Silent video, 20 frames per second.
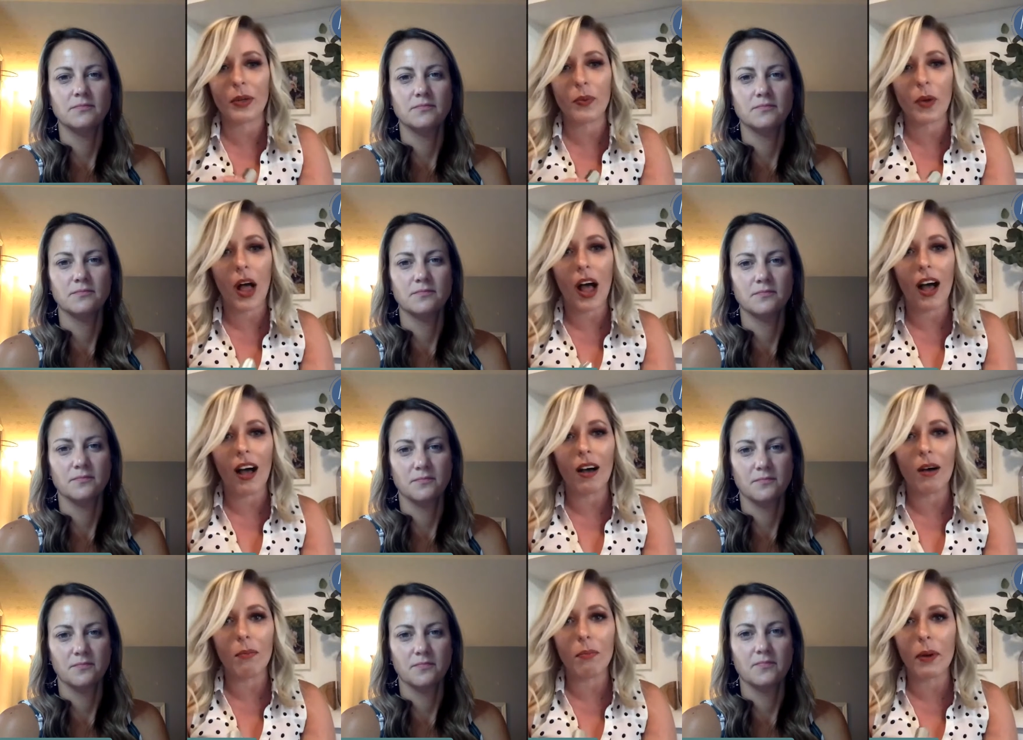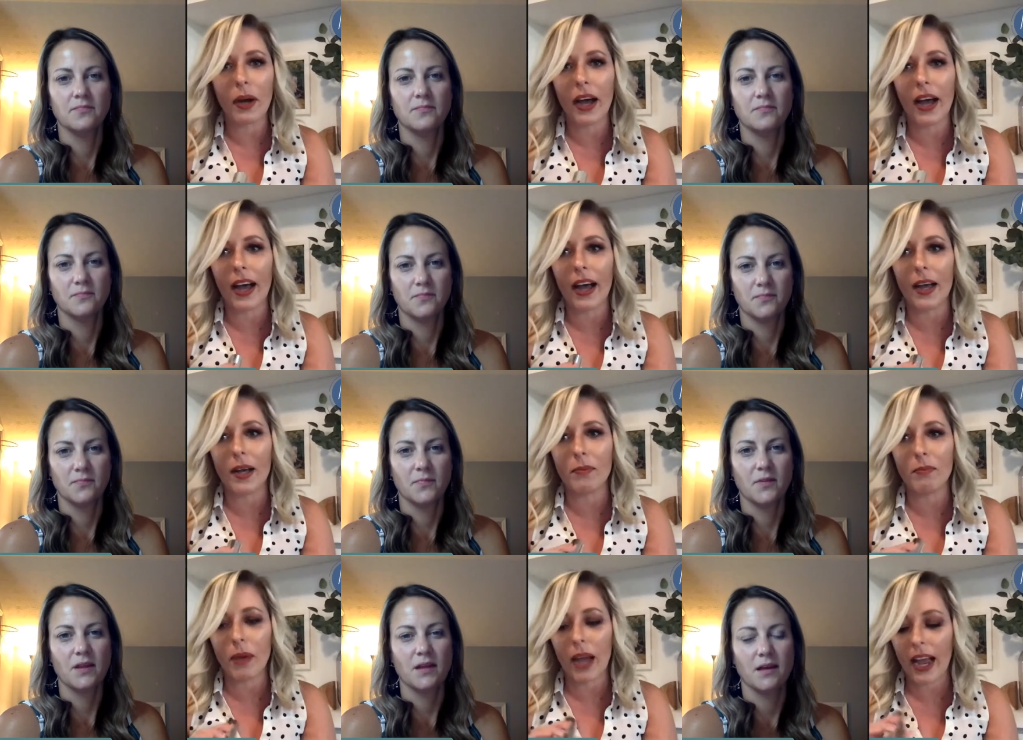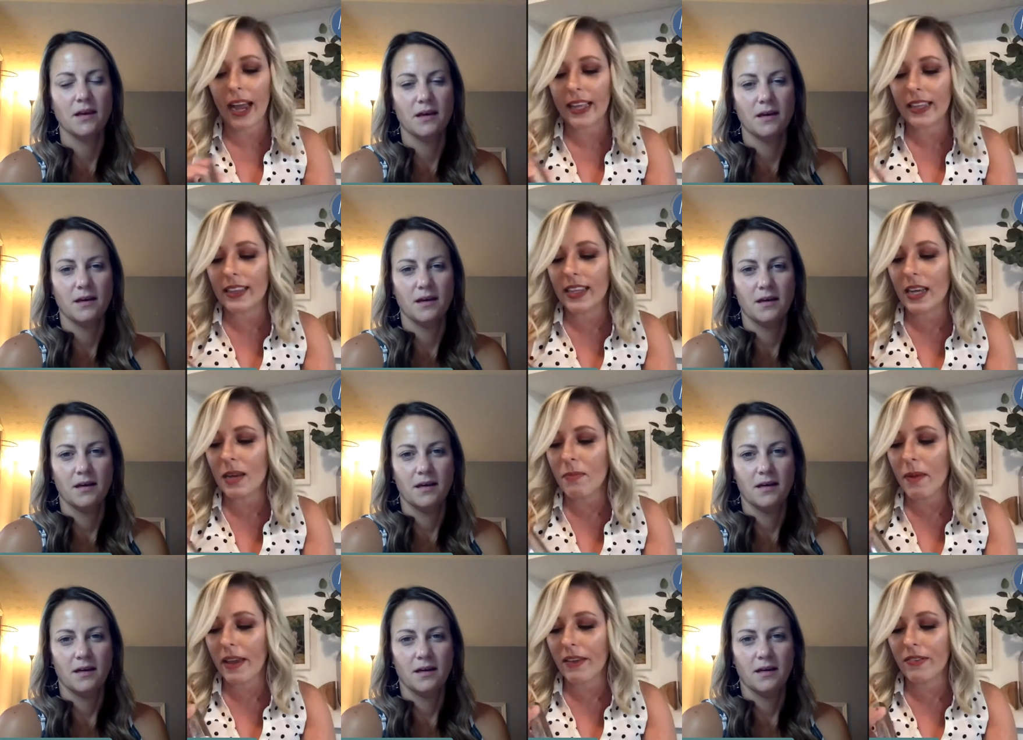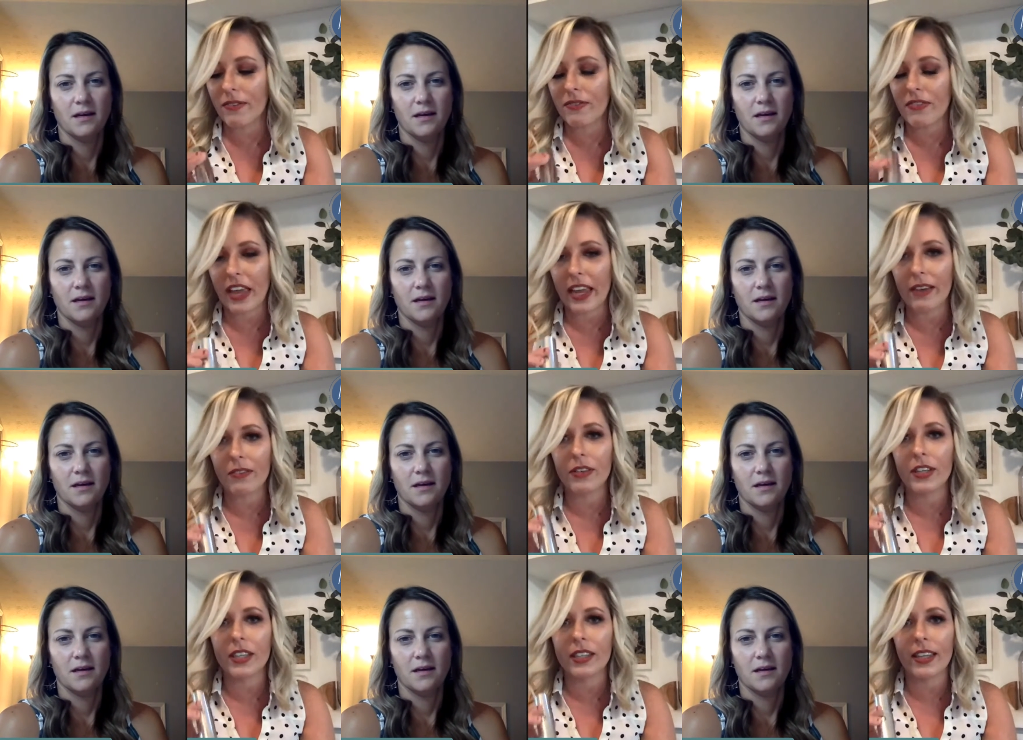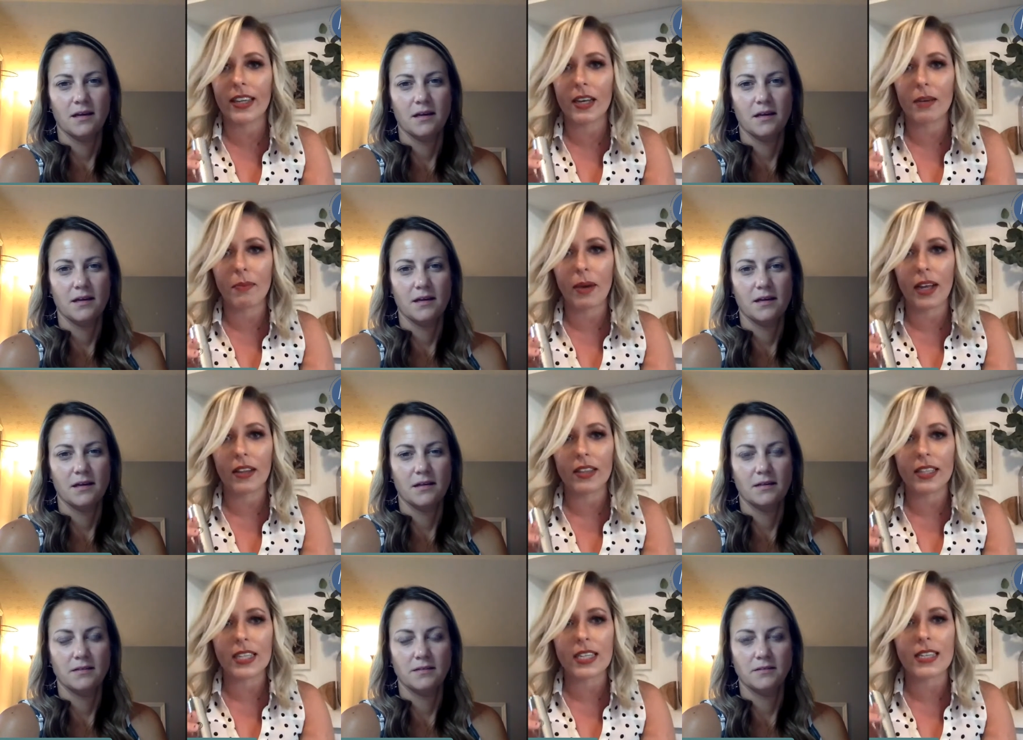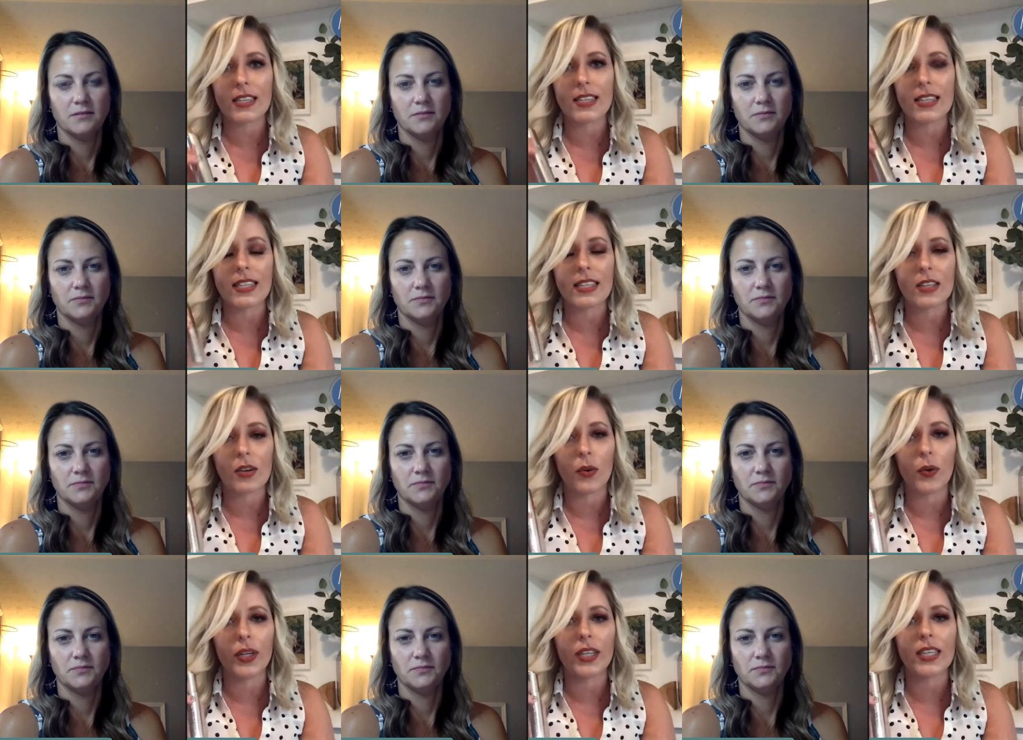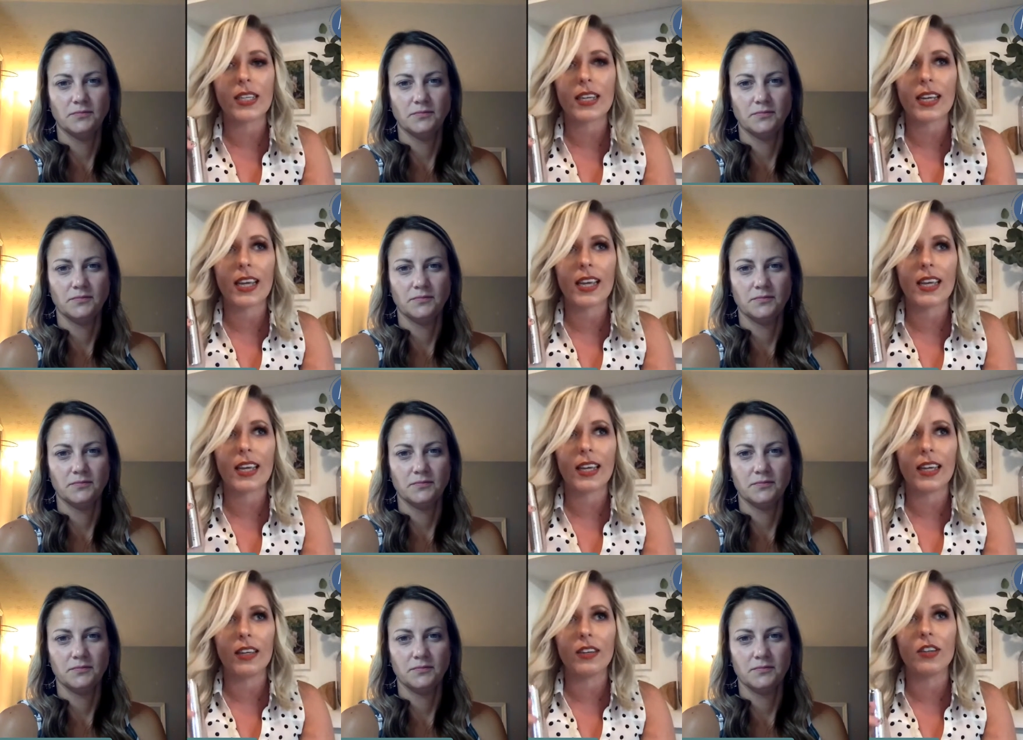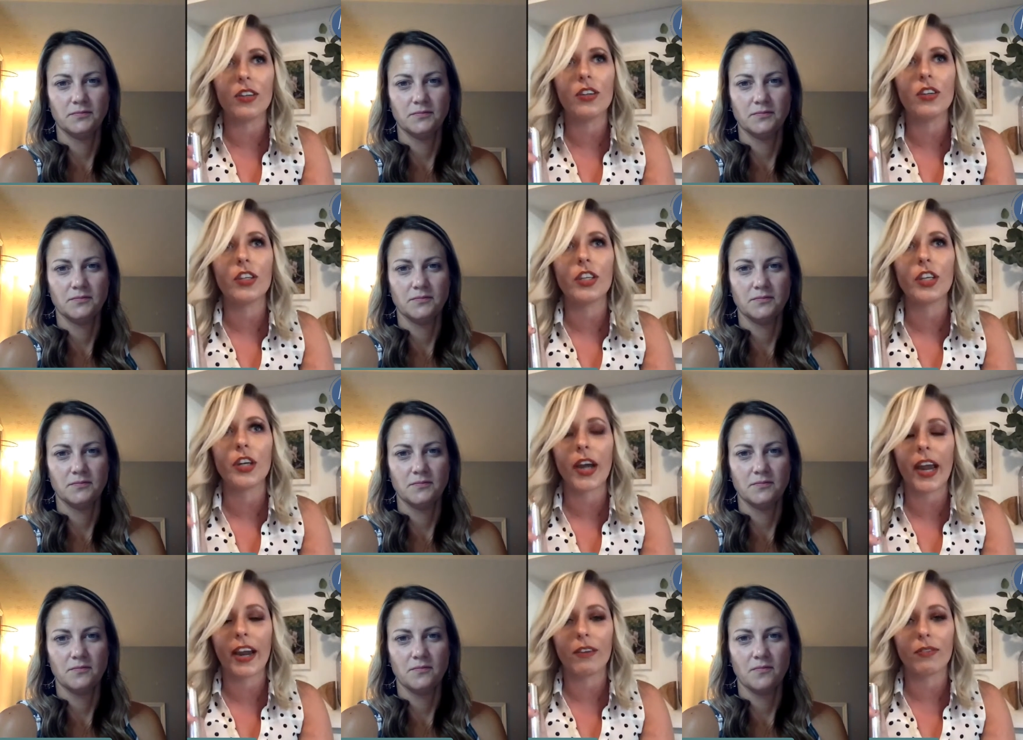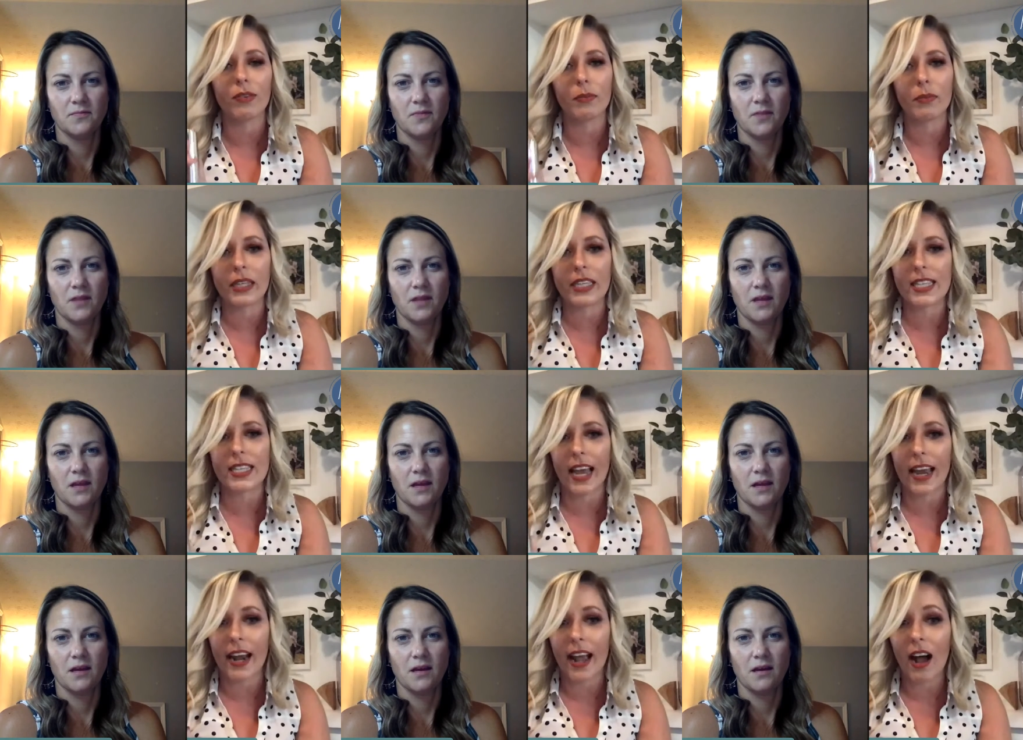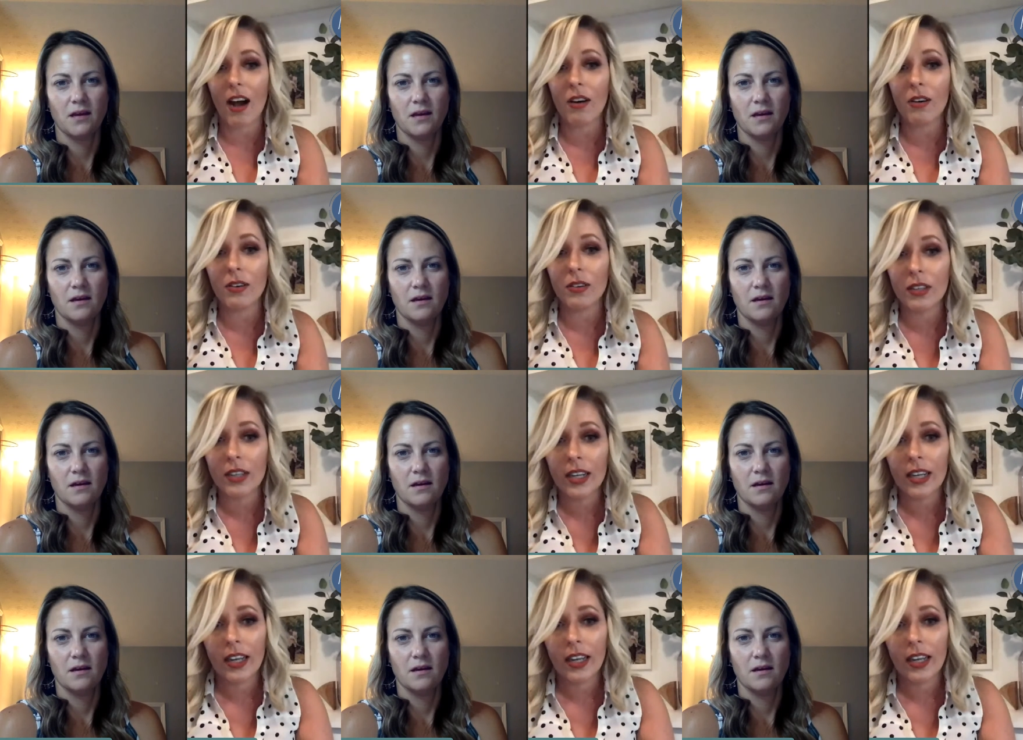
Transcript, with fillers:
Speaker 1: will help um, i think my favorite thing about this is it's going to heal your hair from the inside out